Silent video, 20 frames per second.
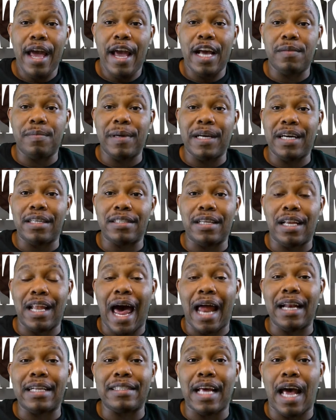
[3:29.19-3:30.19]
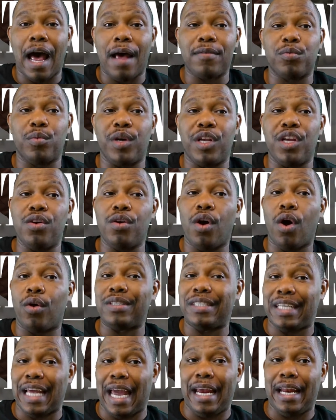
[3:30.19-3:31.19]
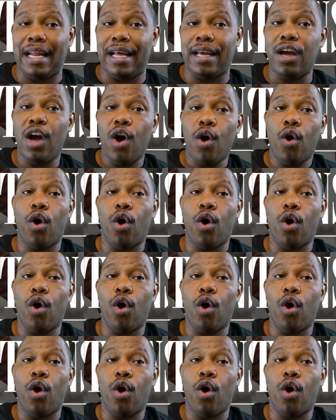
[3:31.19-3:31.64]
is because a lot of times when you go dating